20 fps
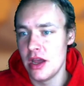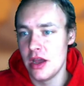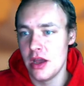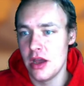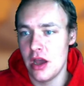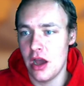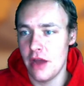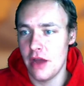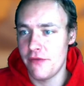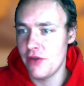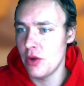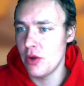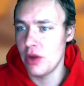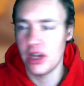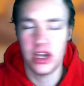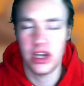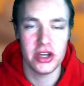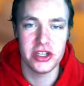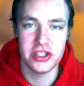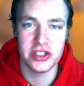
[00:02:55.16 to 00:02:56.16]
I feel
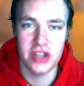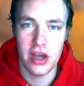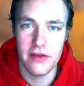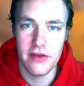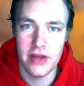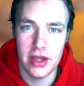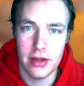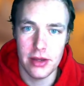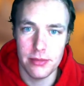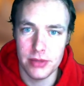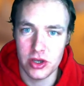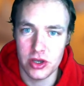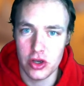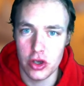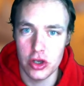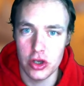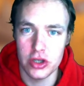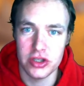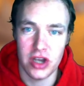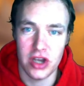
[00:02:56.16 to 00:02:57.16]
like I deserve it
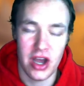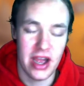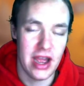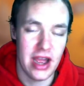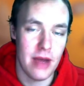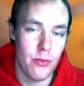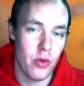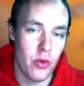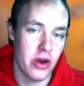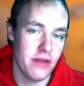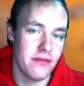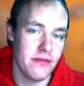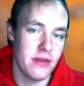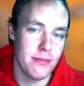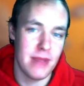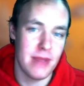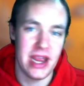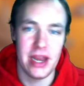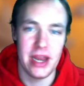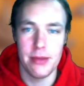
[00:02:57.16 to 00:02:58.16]
because I am one of the
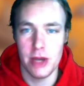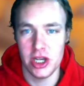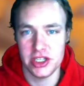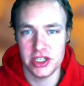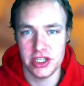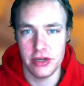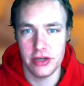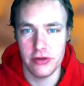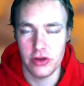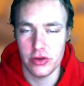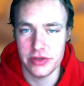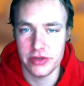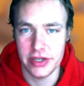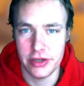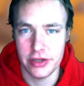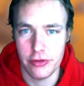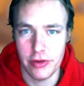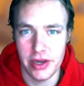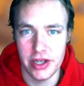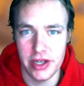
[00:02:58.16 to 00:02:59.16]
main mercenary
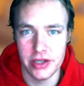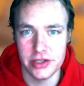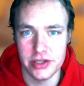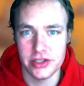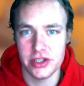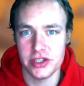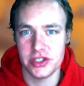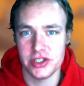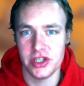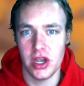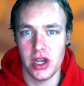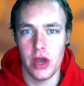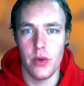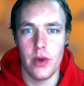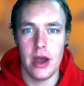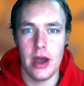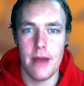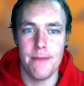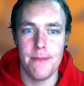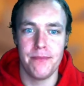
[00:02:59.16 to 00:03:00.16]
content creators.
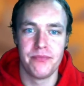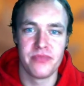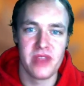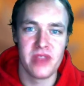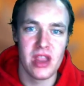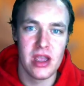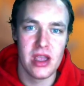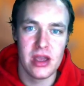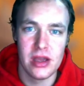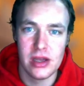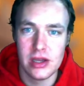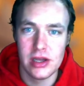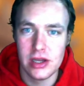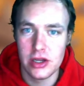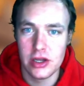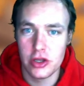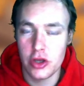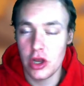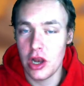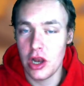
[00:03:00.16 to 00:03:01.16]
So um,
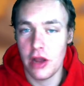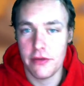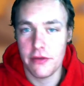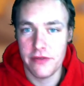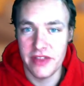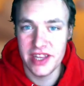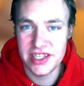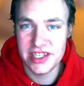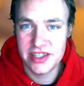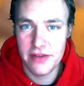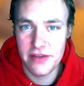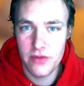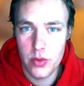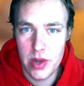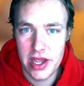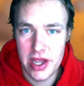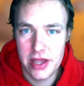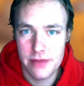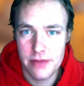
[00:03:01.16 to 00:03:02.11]
good luck for this giveaway